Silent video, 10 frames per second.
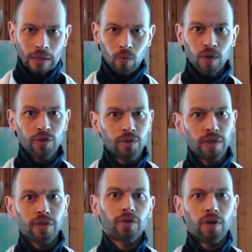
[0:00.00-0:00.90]
what you
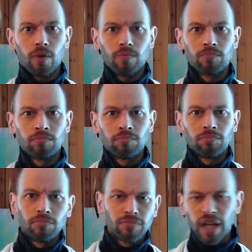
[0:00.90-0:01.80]
need to know,
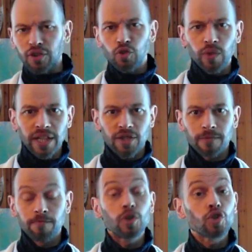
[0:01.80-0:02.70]
not the tricks.
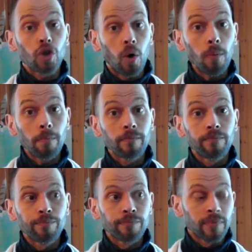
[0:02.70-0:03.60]
So,
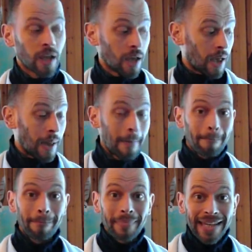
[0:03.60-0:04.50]

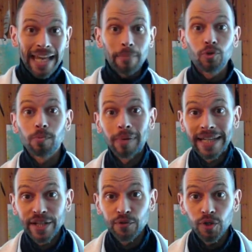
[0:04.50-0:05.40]
in able to play
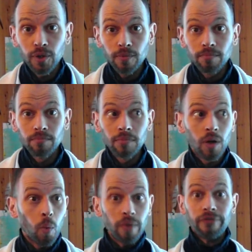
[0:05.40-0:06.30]
the video,
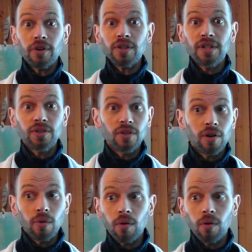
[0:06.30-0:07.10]
we first need to know